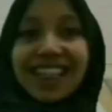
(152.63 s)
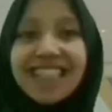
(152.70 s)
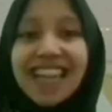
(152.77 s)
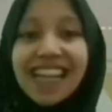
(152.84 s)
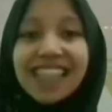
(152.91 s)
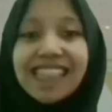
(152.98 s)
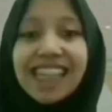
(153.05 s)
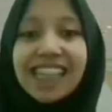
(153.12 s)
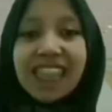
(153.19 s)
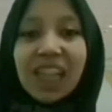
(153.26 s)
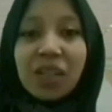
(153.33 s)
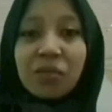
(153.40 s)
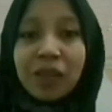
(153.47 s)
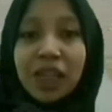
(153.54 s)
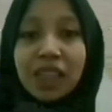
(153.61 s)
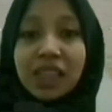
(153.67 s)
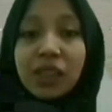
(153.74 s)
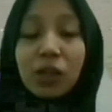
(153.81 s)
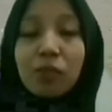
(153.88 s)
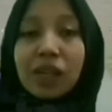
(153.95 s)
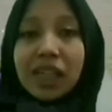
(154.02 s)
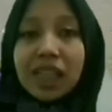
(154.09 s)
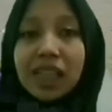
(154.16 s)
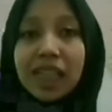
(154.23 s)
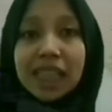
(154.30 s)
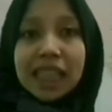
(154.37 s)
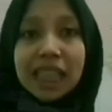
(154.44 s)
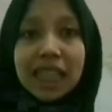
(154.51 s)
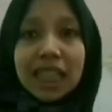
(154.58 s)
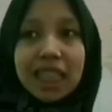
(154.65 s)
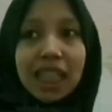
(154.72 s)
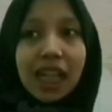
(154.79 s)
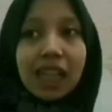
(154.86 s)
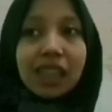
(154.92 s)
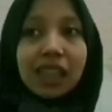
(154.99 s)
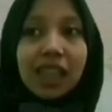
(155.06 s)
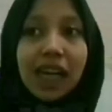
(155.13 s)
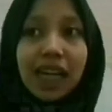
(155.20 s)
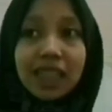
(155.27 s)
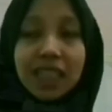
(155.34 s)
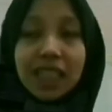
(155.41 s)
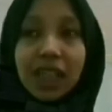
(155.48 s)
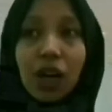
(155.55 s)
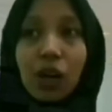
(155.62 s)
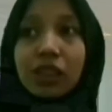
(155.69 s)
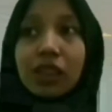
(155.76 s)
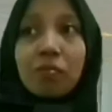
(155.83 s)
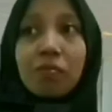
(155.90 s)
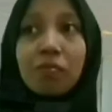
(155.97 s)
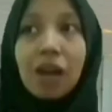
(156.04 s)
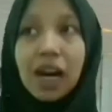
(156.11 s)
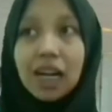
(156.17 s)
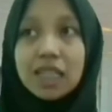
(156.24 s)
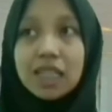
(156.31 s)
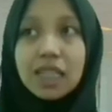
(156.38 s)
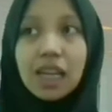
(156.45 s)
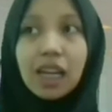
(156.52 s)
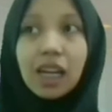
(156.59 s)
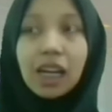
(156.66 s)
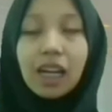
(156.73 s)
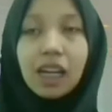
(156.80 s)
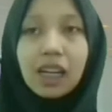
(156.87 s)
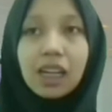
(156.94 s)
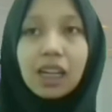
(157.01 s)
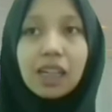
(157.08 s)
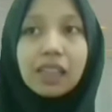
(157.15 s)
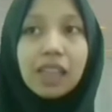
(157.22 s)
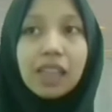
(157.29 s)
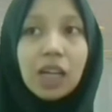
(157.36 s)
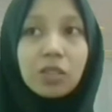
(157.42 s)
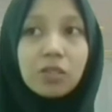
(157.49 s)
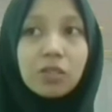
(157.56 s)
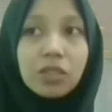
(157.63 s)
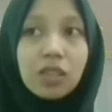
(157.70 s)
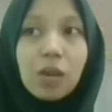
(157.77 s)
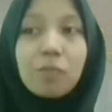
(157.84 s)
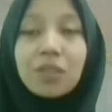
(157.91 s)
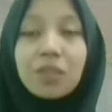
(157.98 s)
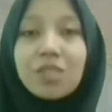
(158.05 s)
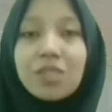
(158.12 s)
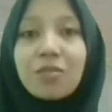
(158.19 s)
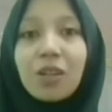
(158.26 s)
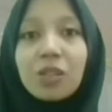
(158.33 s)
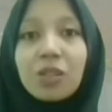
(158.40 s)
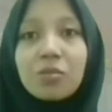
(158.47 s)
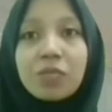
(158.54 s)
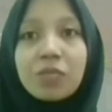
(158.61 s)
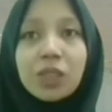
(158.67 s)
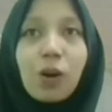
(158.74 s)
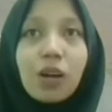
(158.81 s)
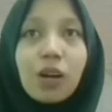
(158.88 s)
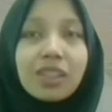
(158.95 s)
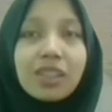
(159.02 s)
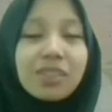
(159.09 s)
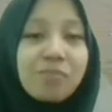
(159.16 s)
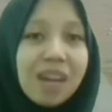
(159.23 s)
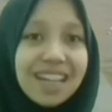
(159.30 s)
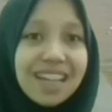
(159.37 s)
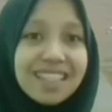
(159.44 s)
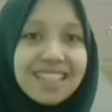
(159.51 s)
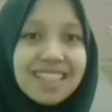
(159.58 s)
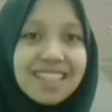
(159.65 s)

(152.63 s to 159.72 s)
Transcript: and gentlemen, your baggage is already on the bus. Now, please follow me go on the bus.